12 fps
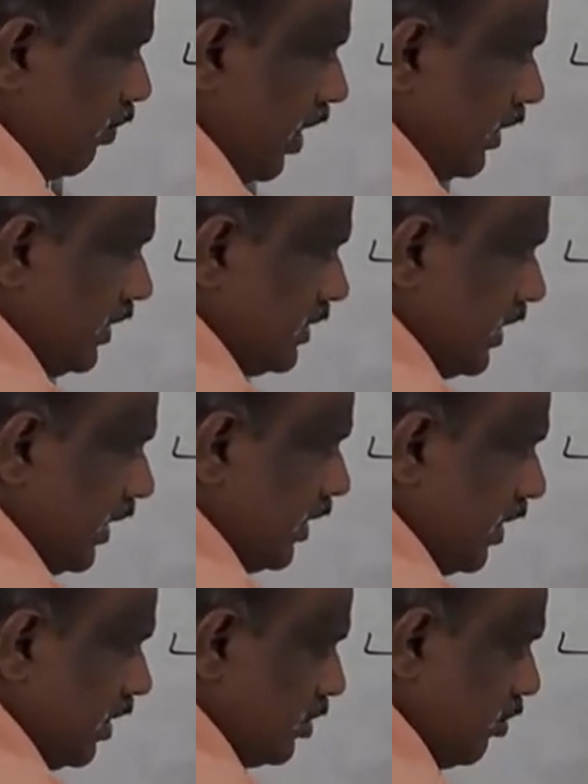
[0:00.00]
For this
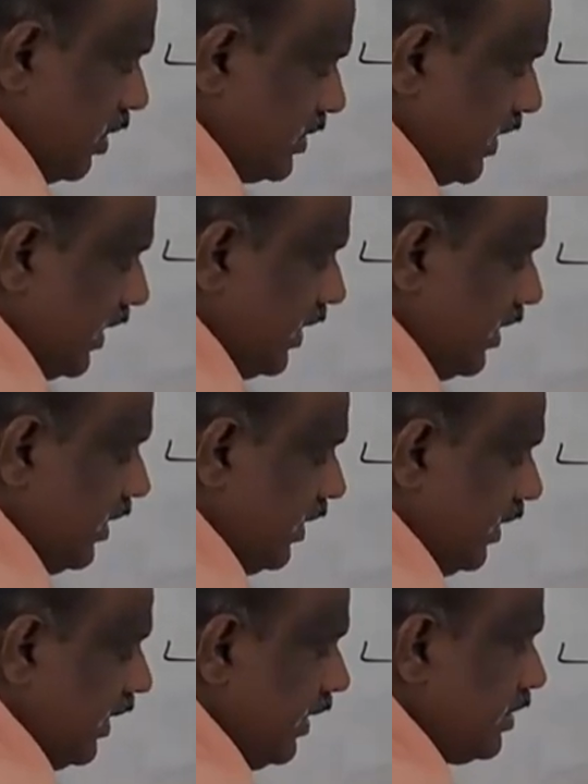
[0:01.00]
electron also, what is
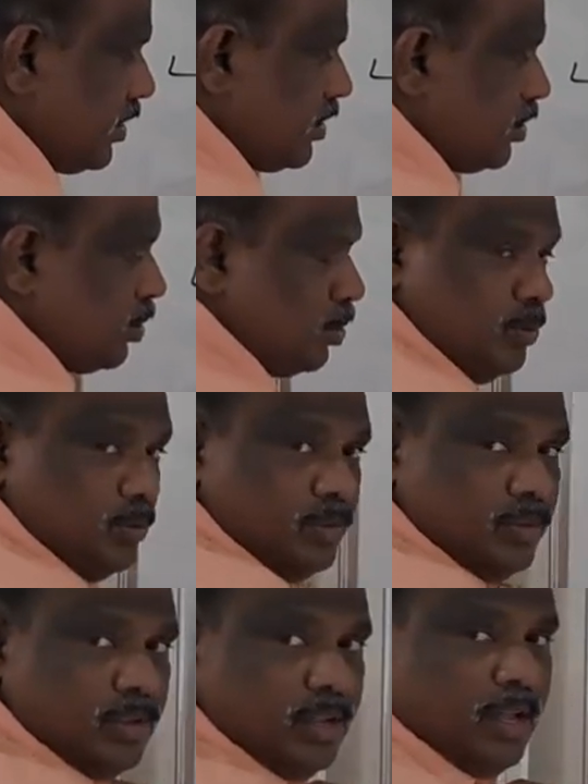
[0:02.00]
n? N is also
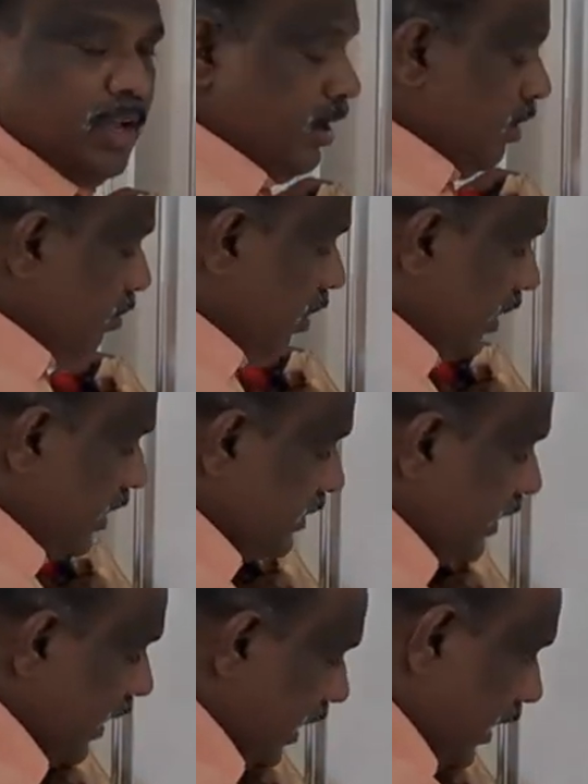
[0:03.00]
2. What
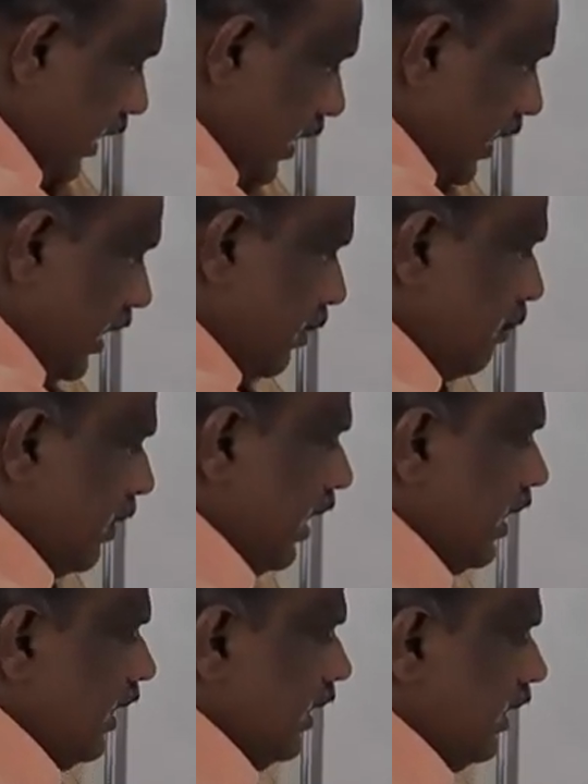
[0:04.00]
is the
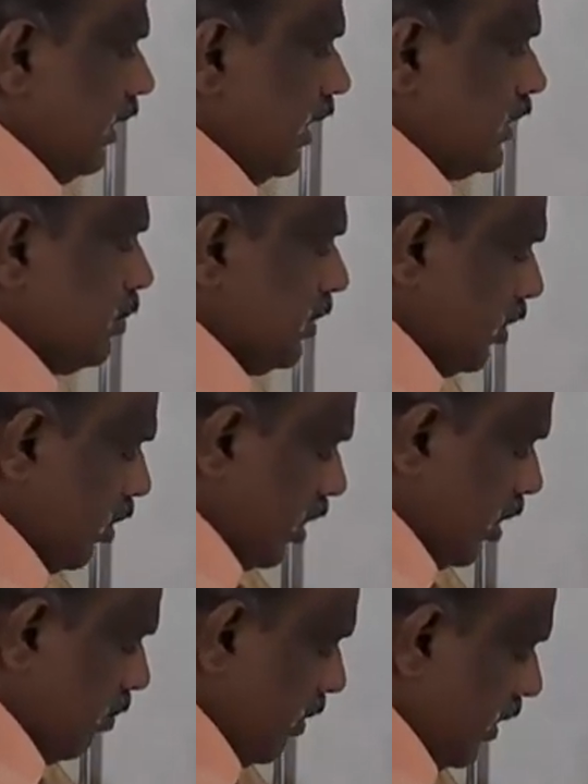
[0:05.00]
azimuthal
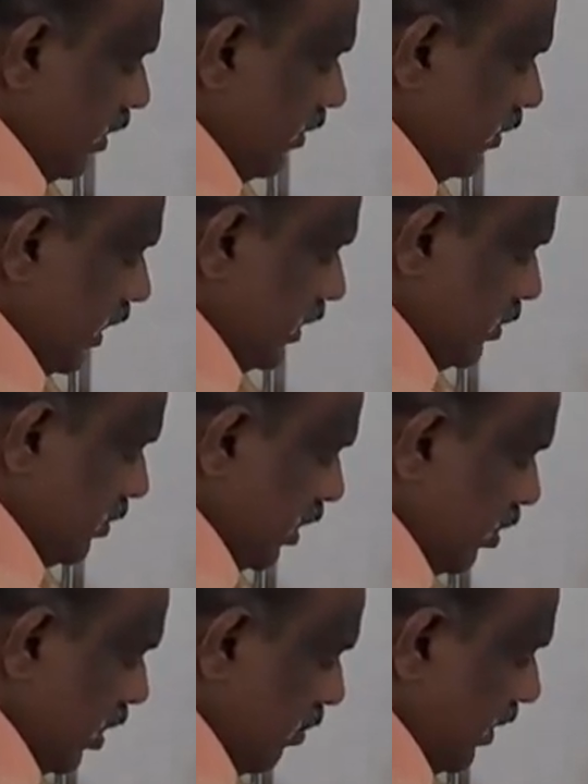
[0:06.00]
quantum number? The
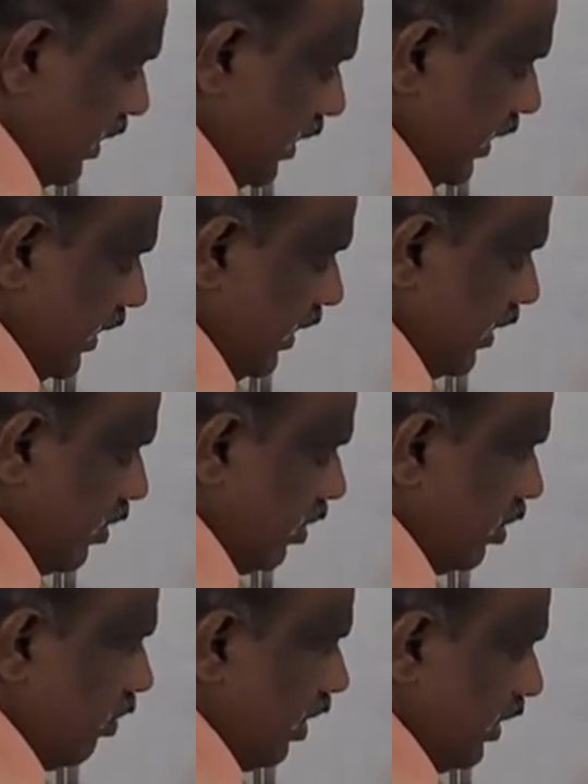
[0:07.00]
azimuthal quantum number L
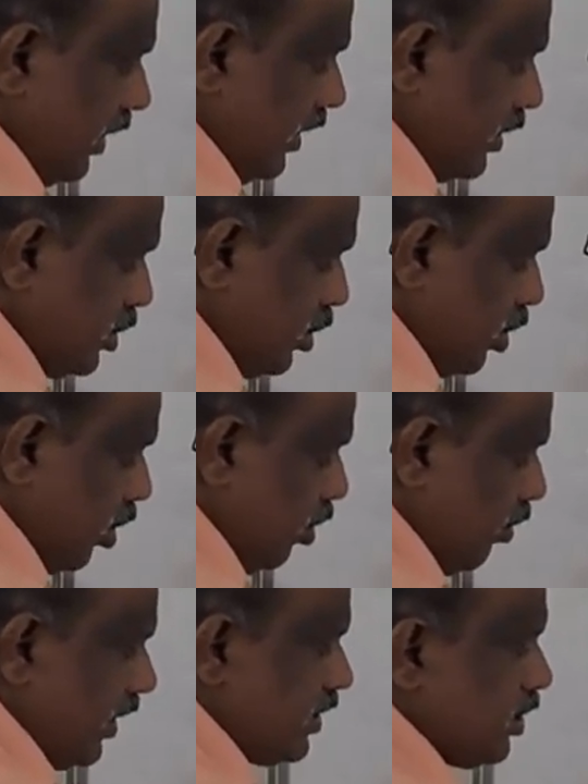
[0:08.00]
equal to what?
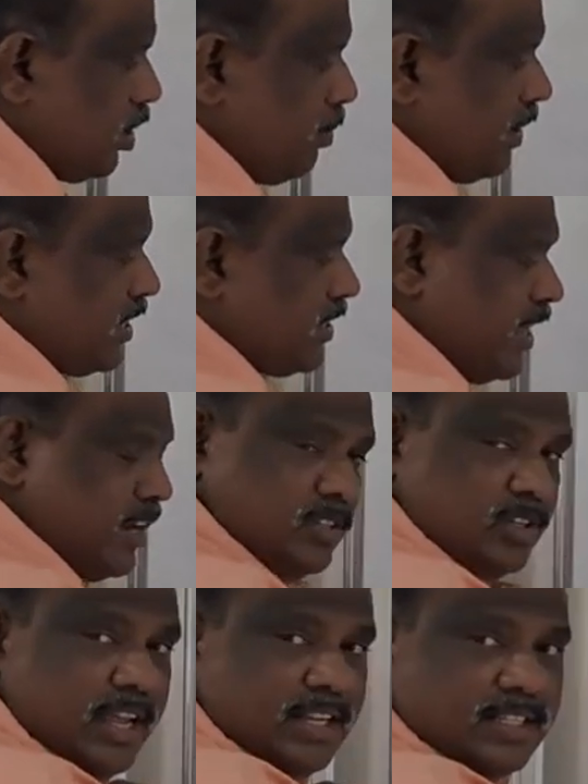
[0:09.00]
0. Why 0? Because here
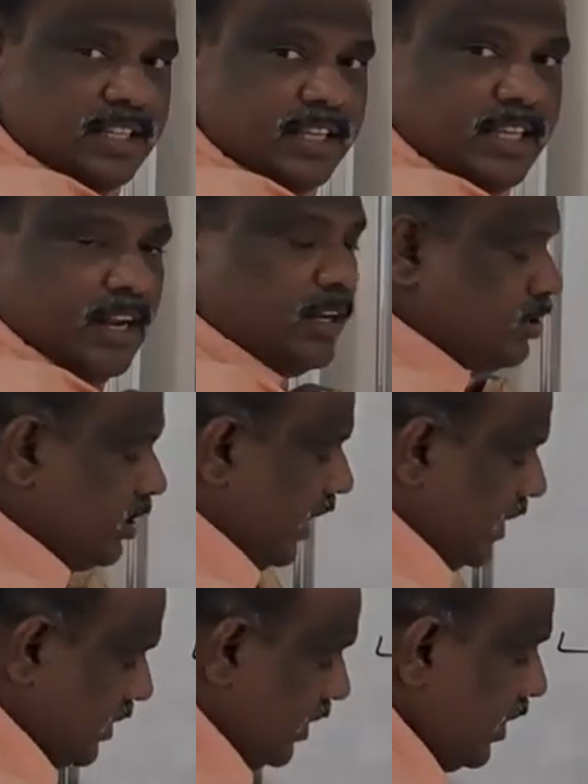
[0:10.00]
also S, here also
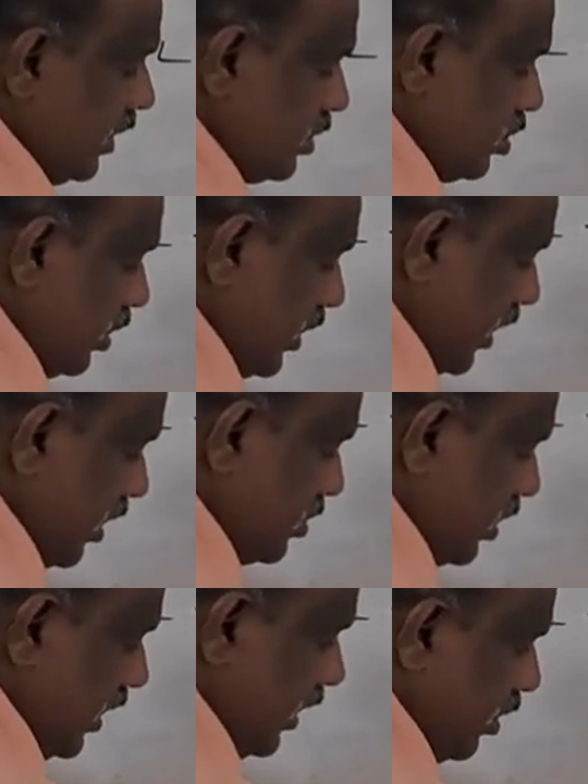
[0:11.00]
S. So here
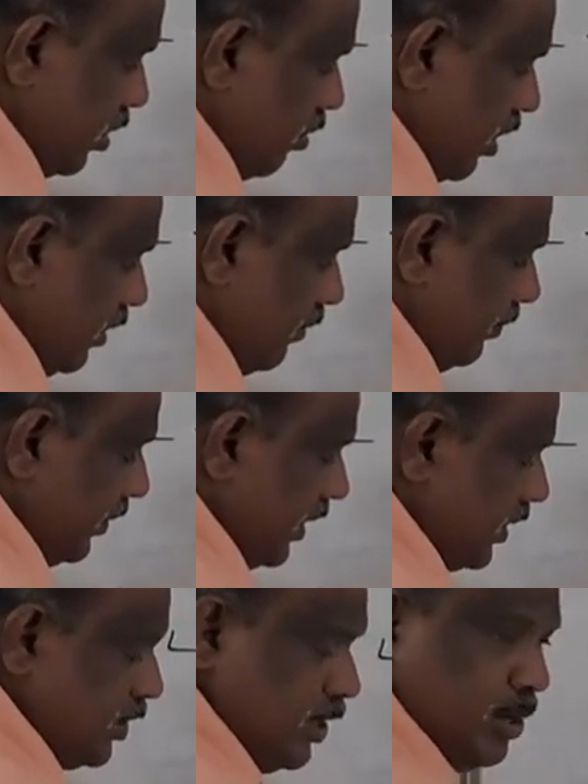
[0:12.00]
also L equal to what?
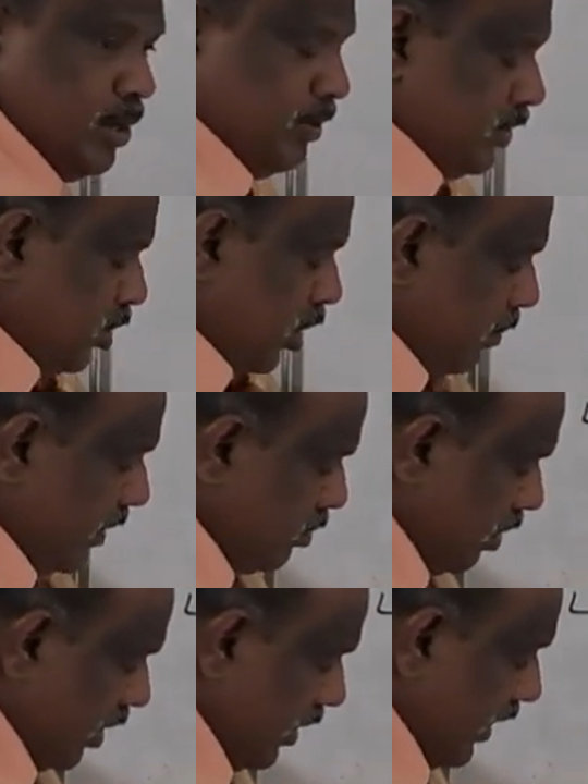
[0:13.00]
0. 0
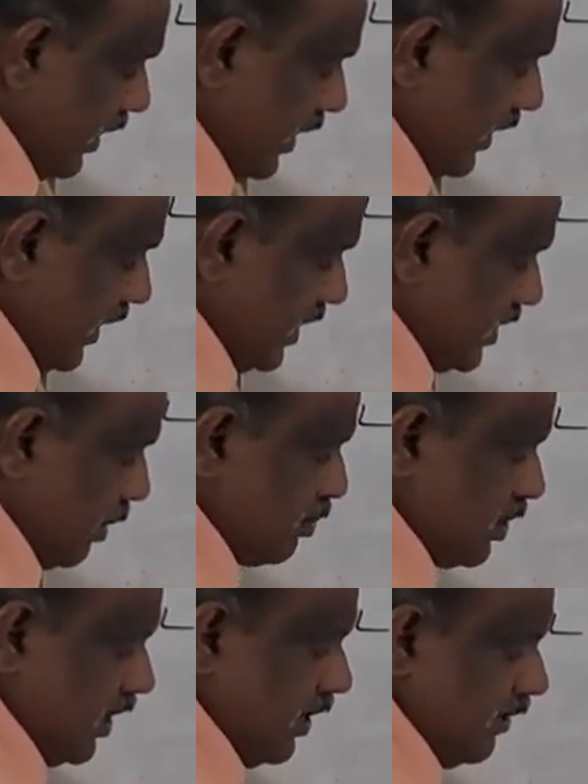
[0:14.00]
means what? S
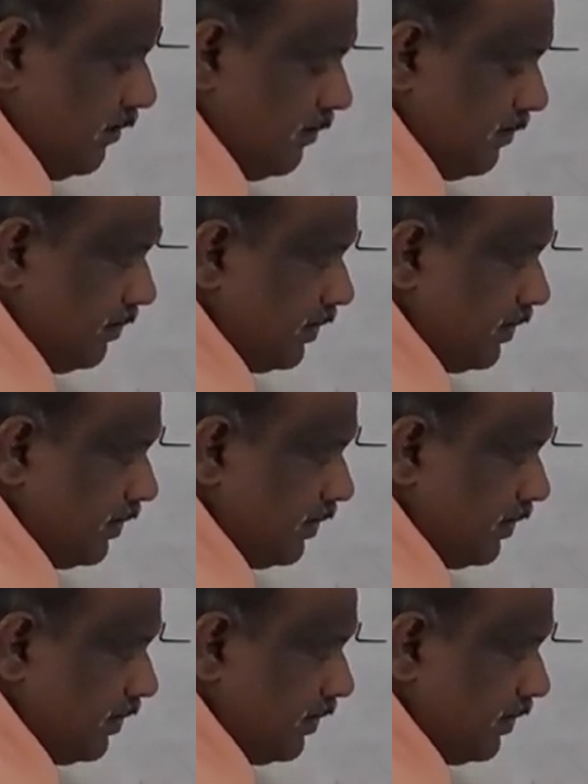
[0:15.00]
subshell.